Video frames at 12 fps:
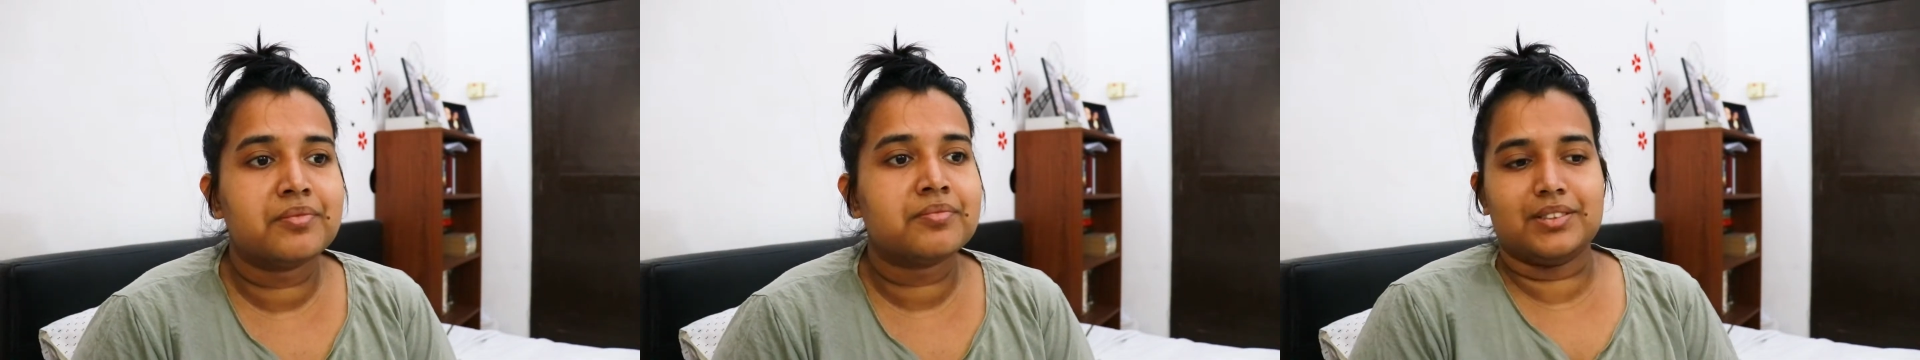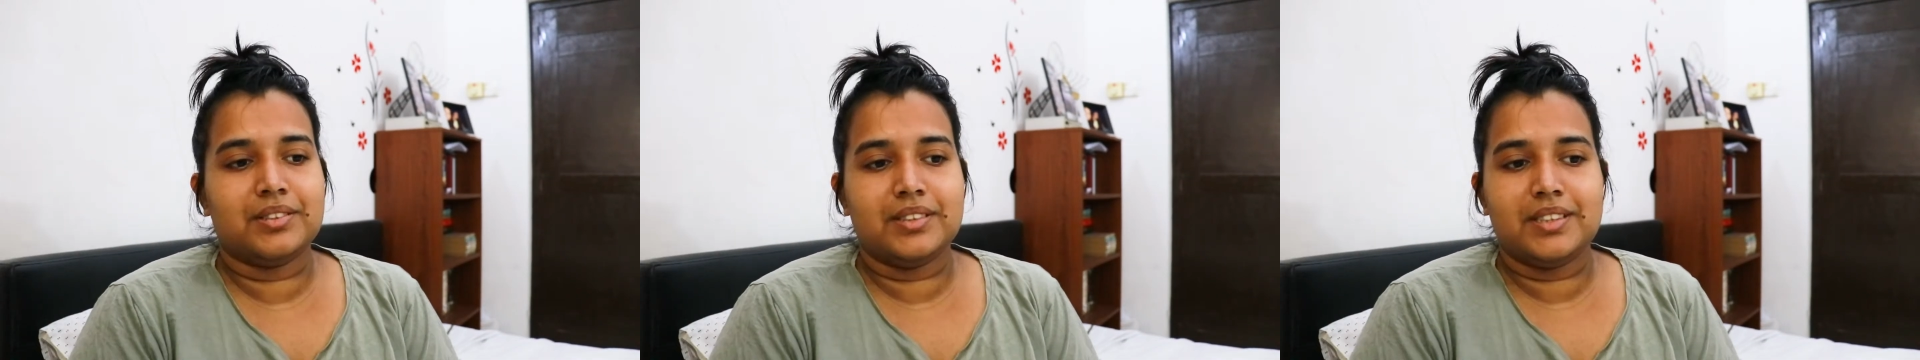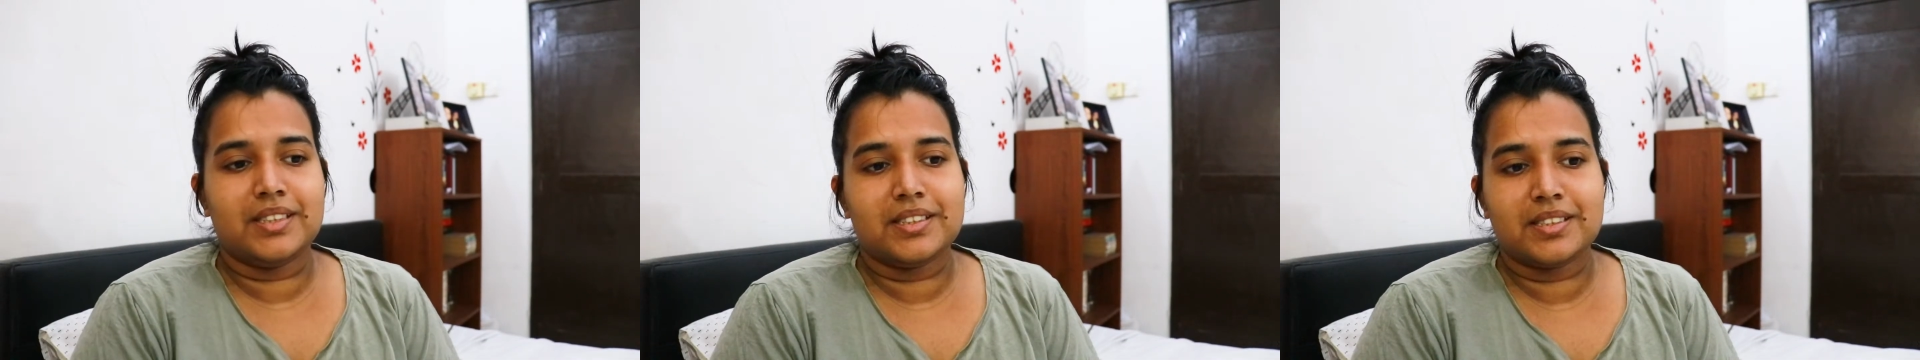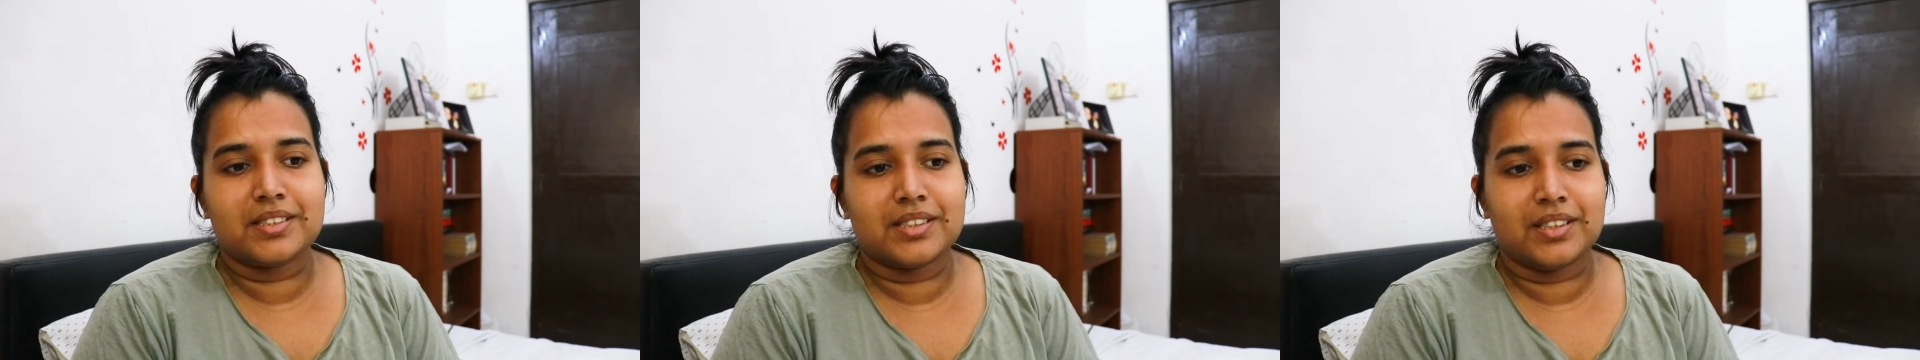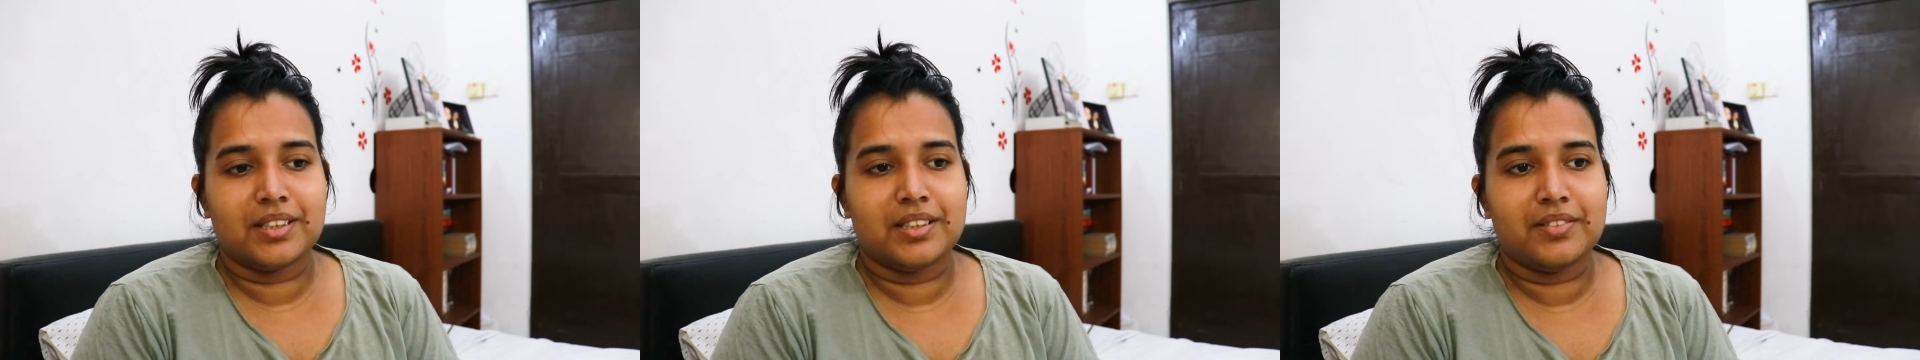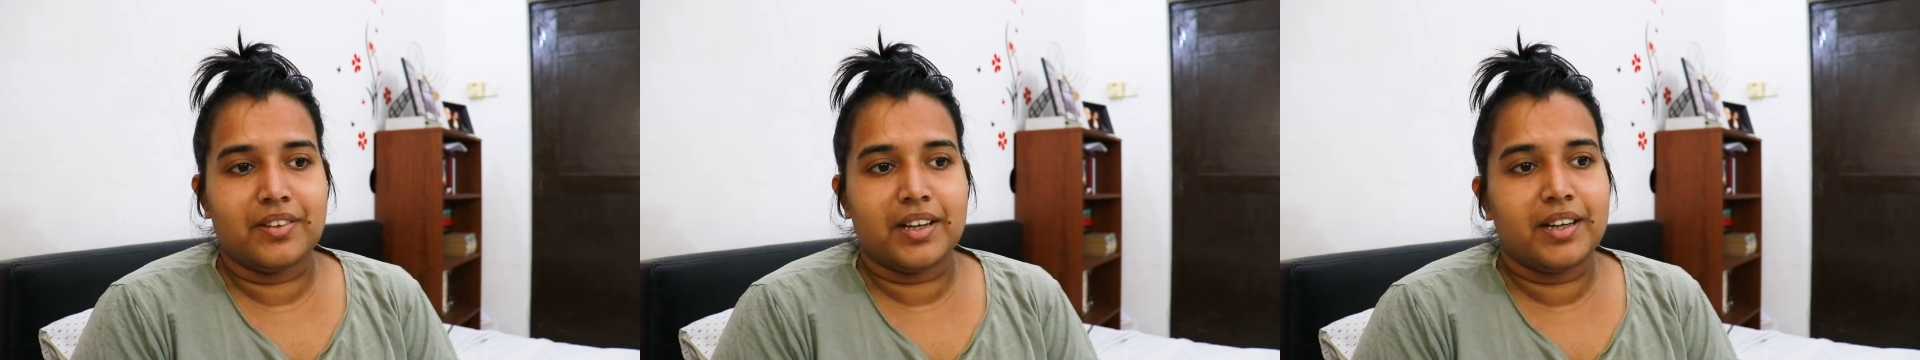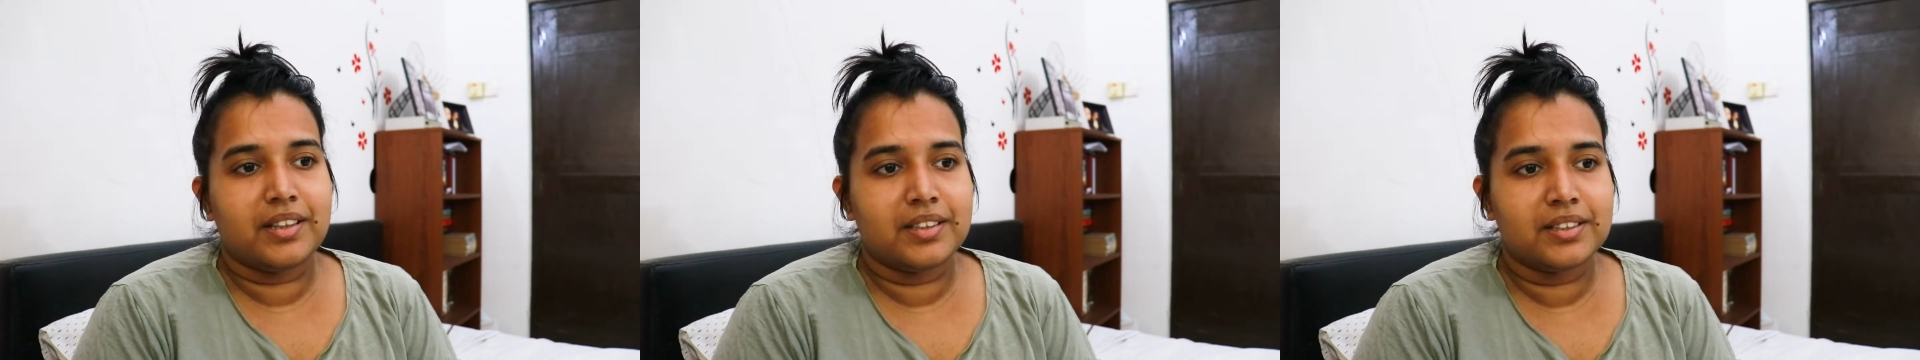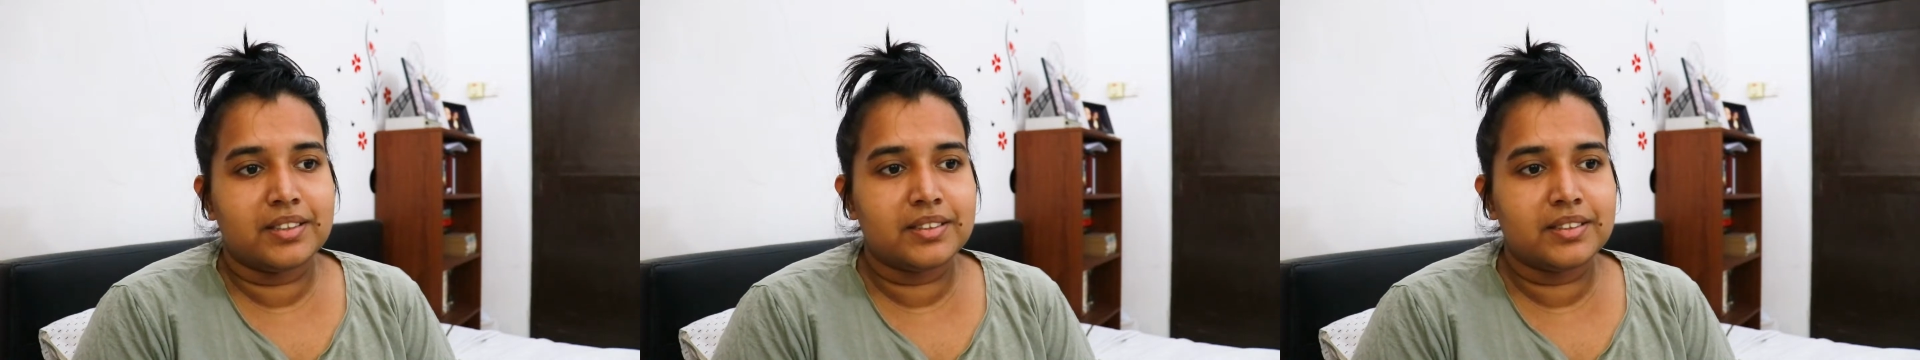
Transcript: So this just solidified